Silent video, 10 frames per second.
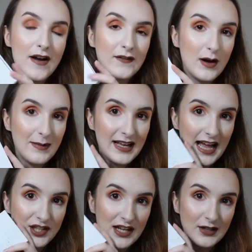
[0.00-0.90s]
For my
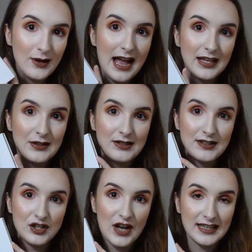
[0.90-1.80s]
eyeshadow, I used
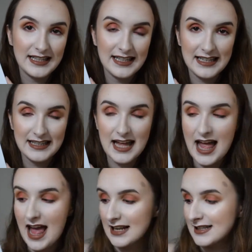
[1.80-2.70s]
the Jaclyn Hill
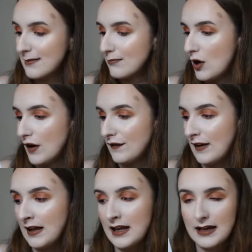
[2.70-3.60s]
X
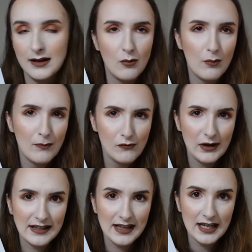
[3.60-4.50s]
Morphe
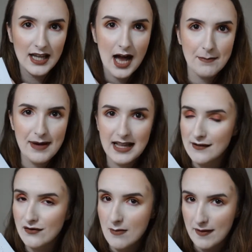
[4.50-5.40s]
Ring the Alarm
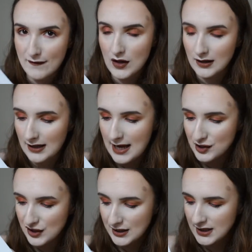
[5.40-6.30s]
palette from the Vault
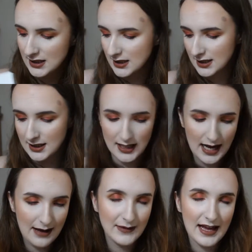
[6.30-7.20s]
collection.
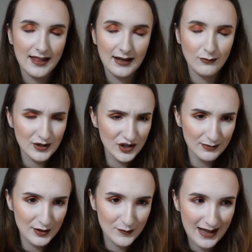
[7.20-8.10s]
I'm there like,
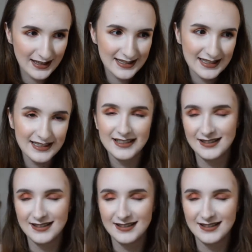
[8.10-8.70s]
which palette is it?